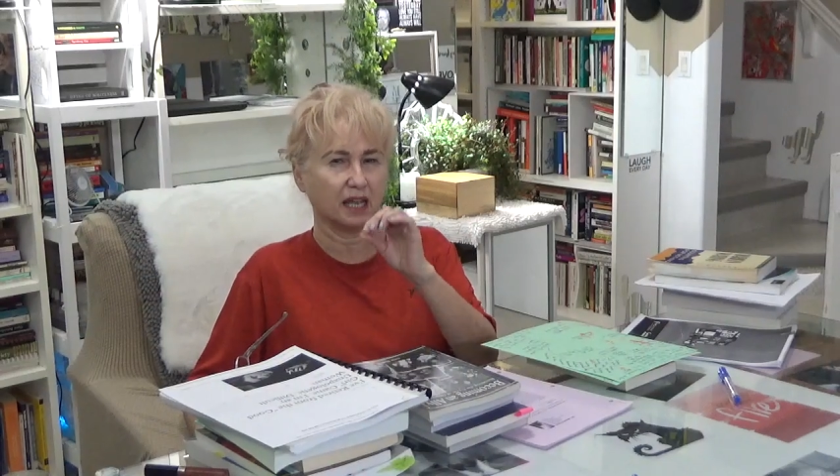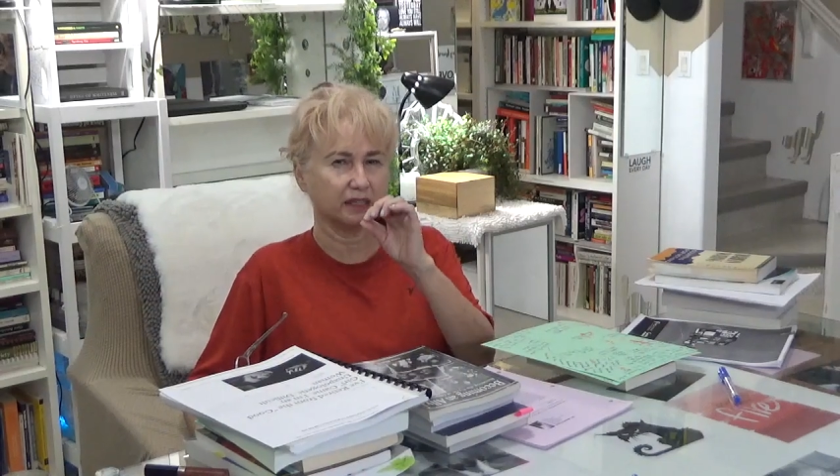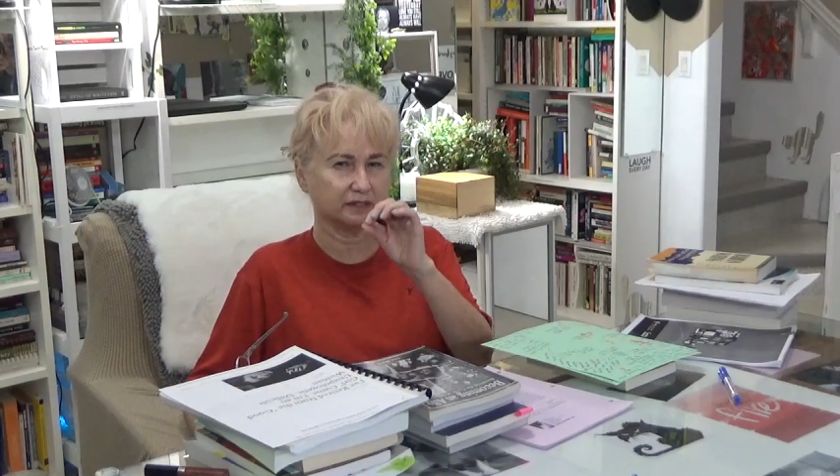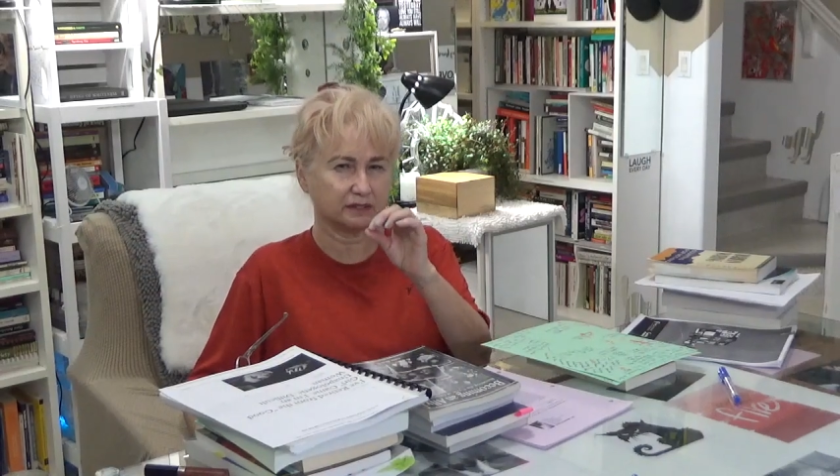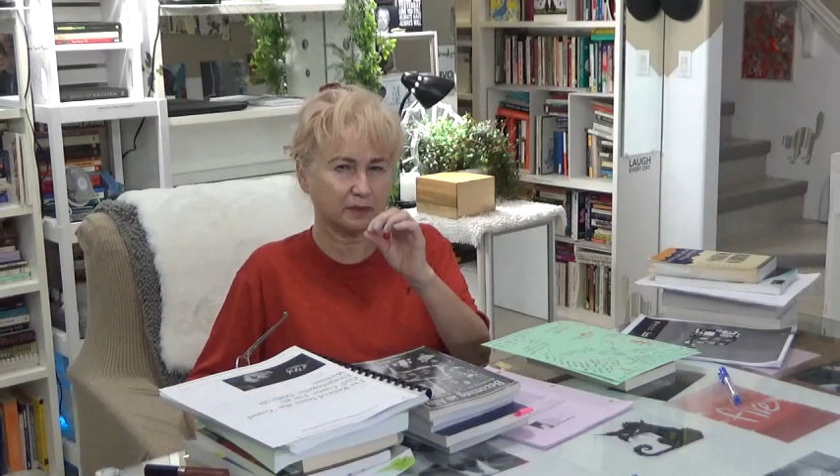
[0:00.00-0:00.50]

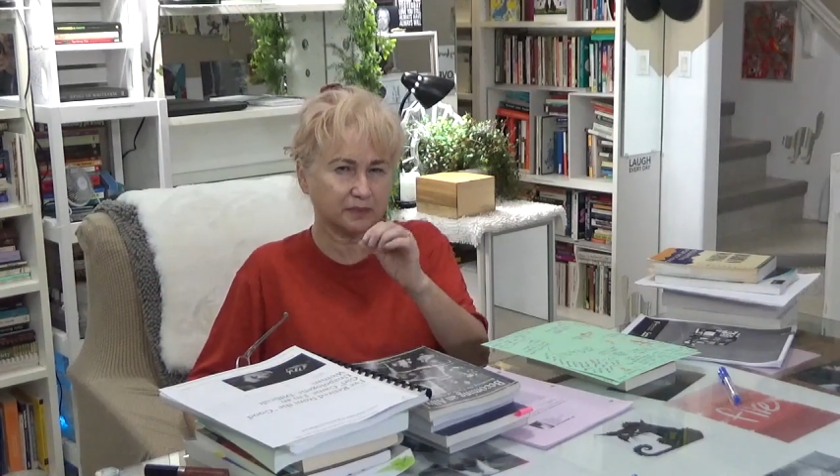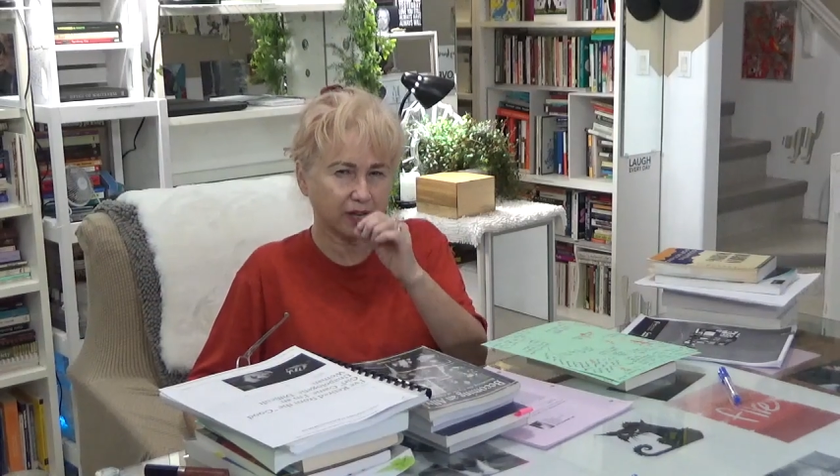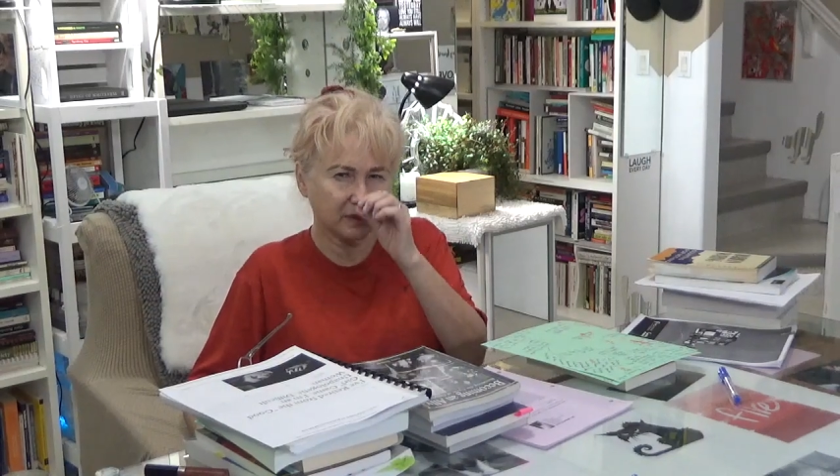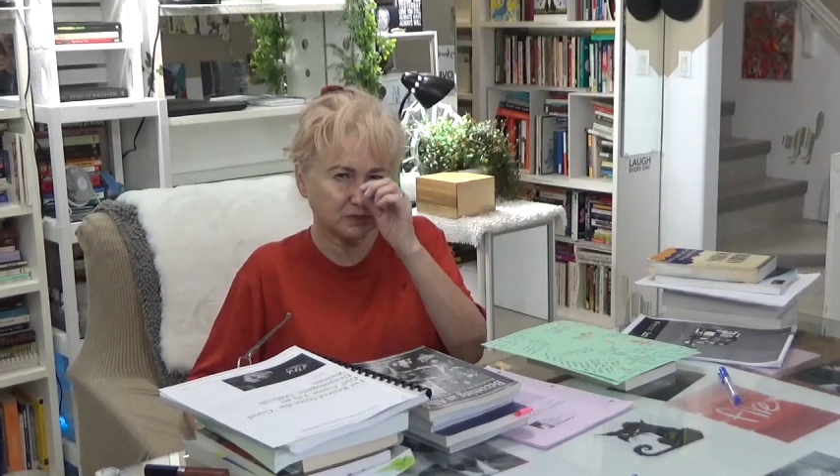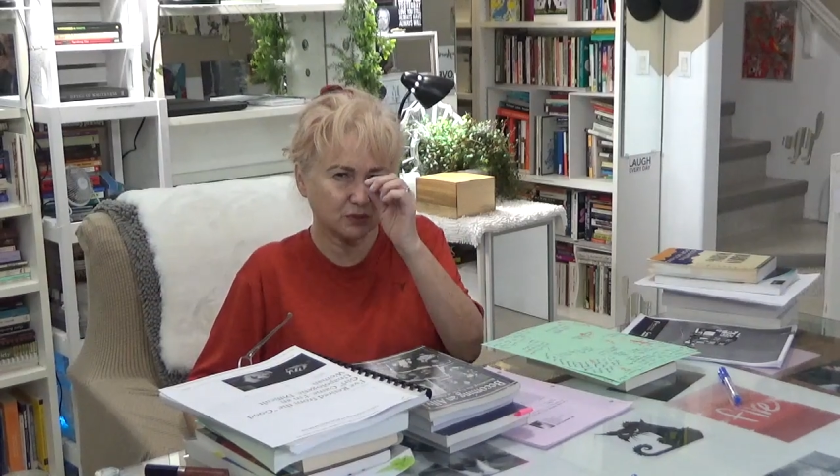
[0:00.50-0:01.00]
And
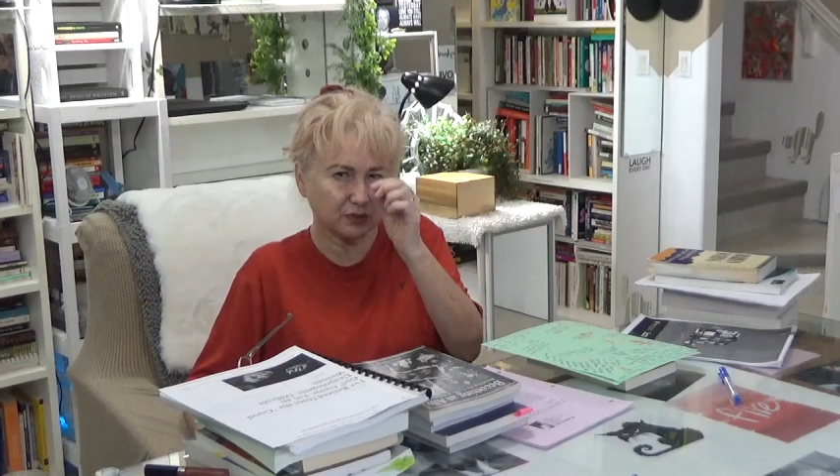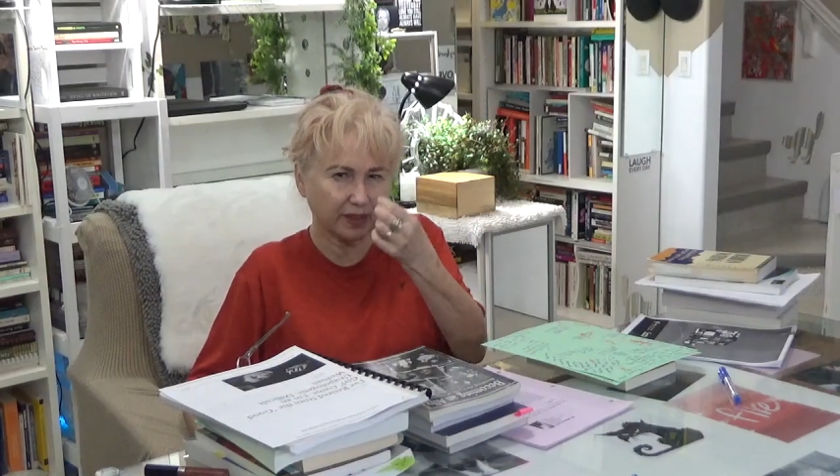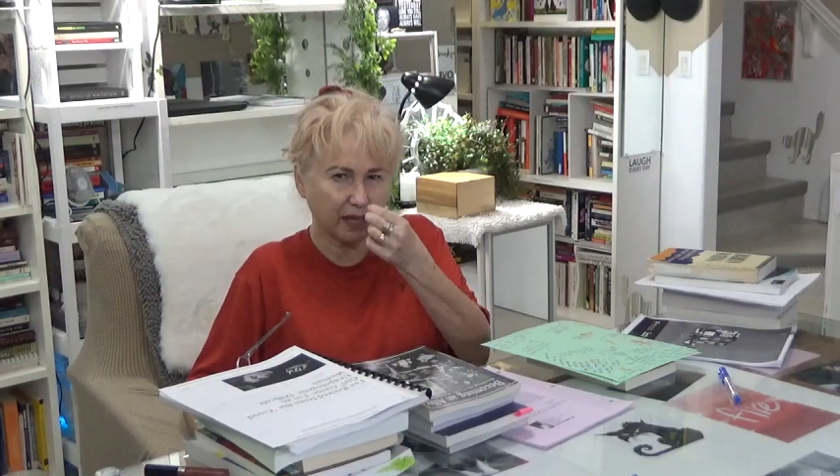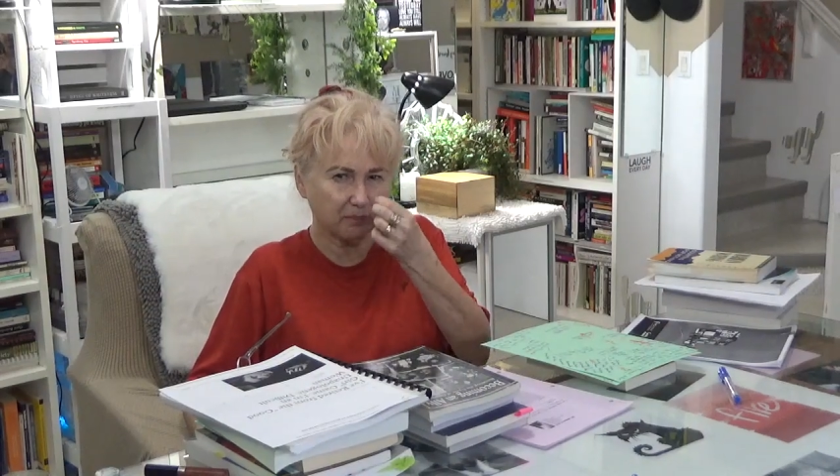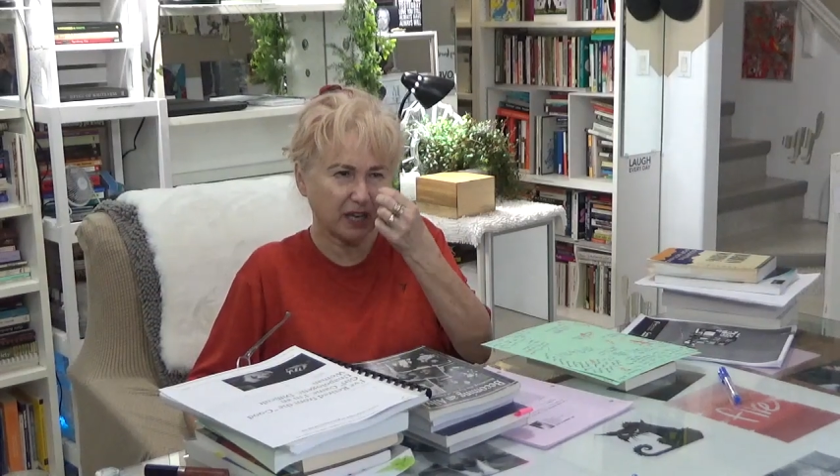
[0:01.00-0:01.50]
sometimes
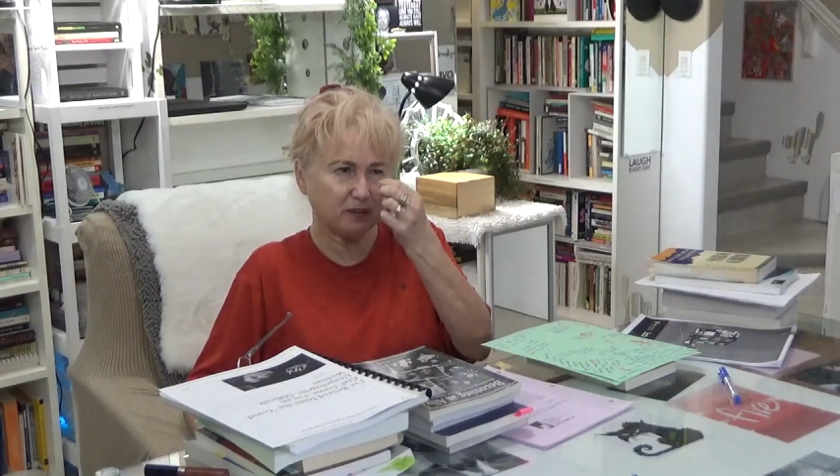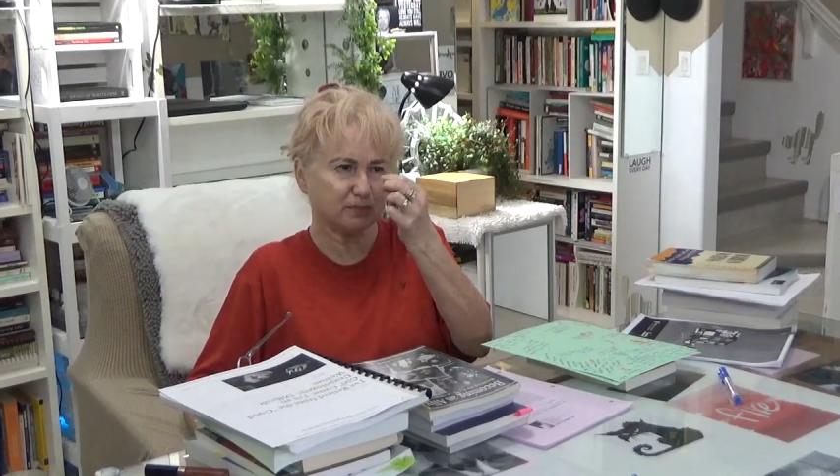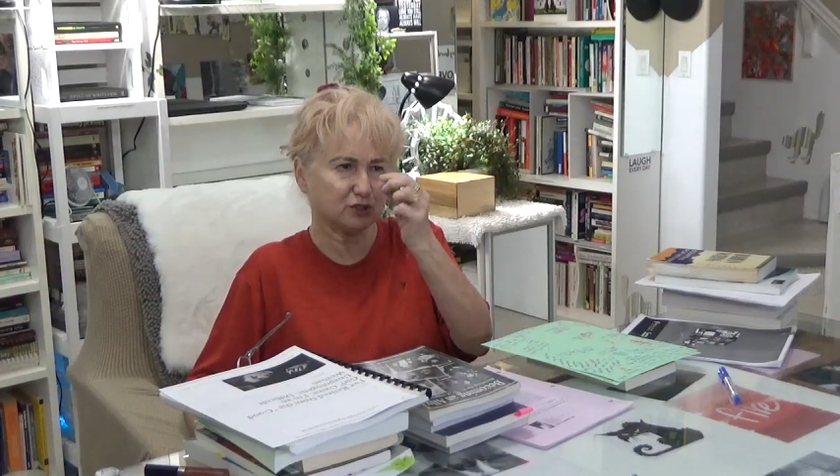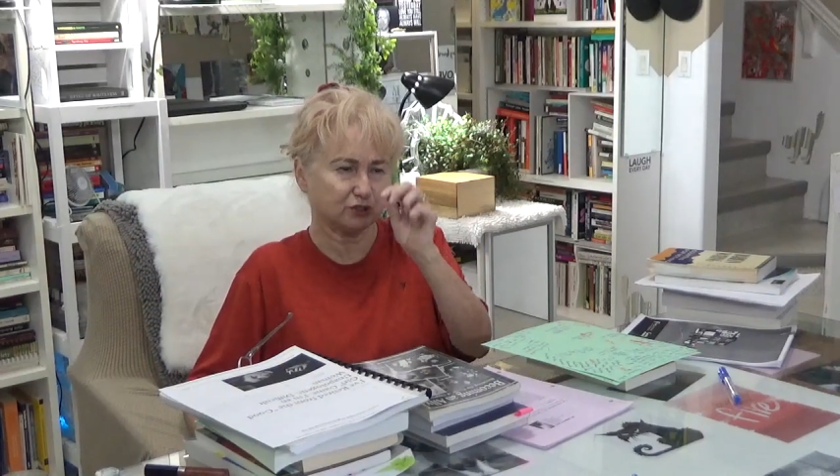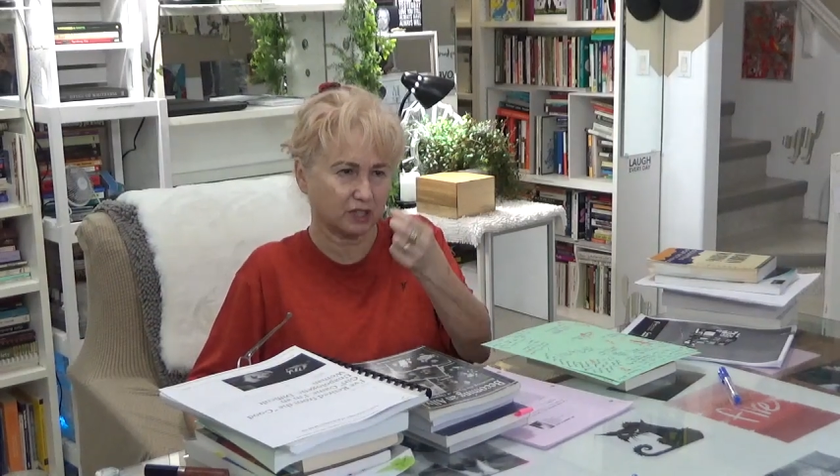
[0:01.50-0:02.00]
that
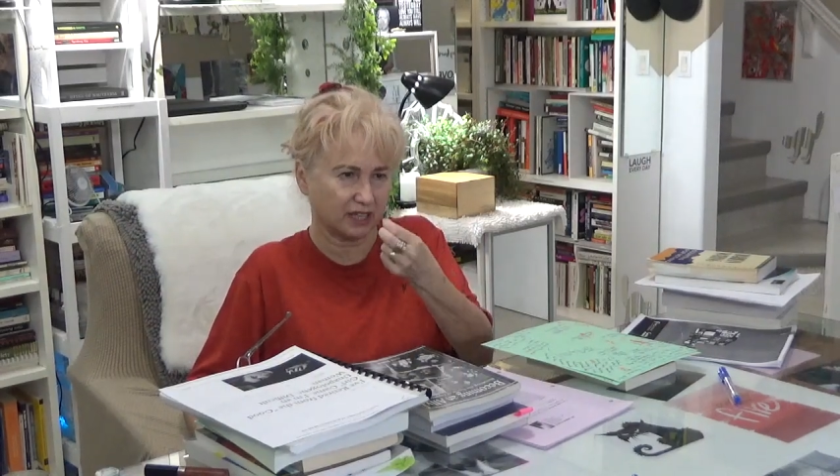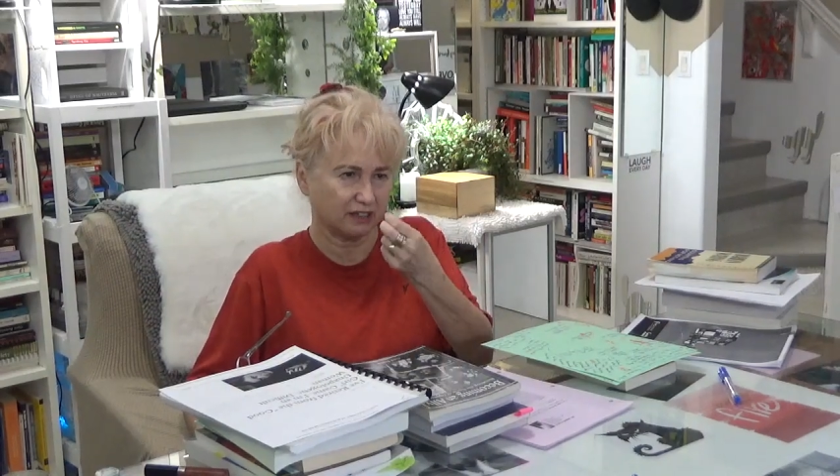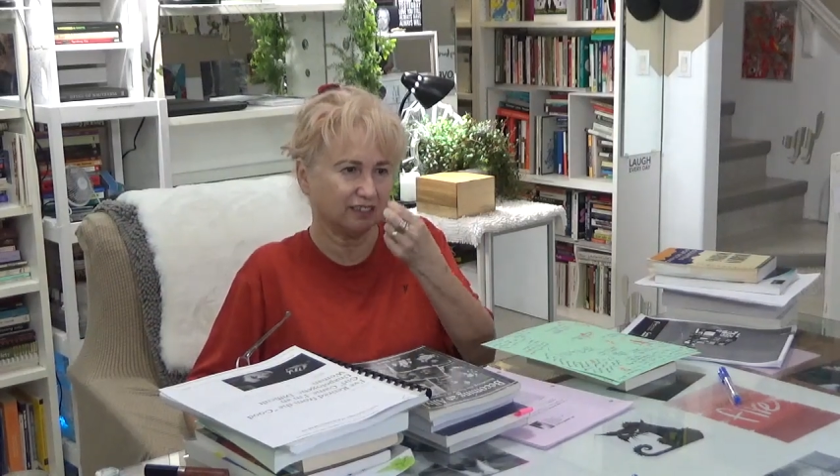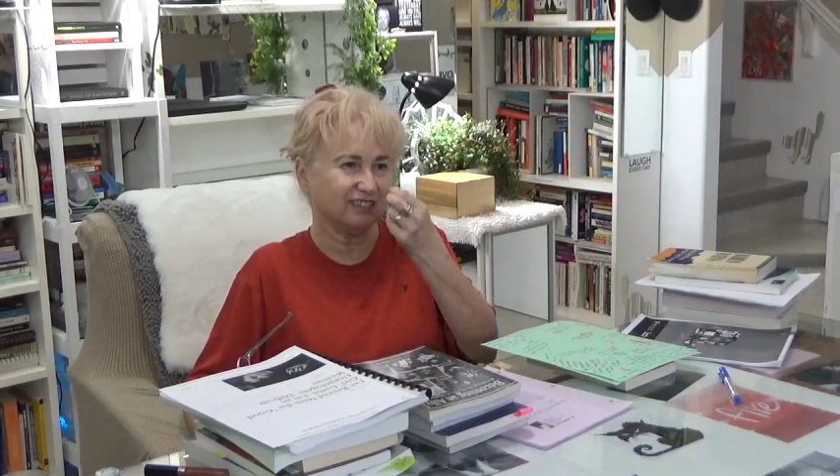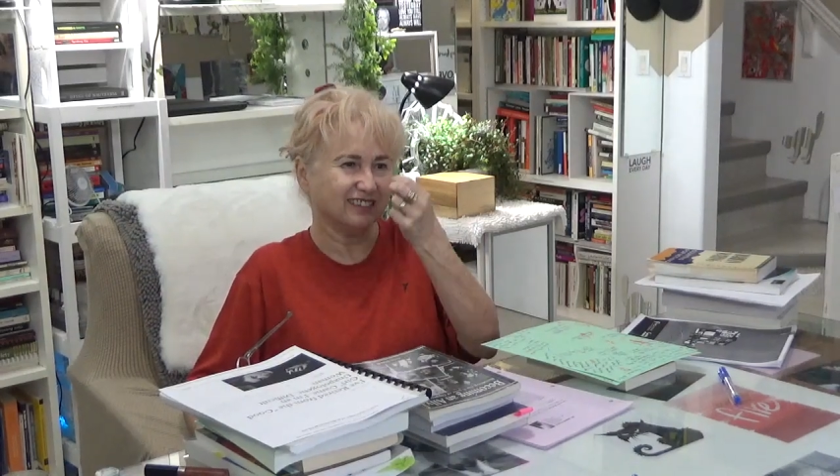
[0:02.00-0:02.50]
paper trail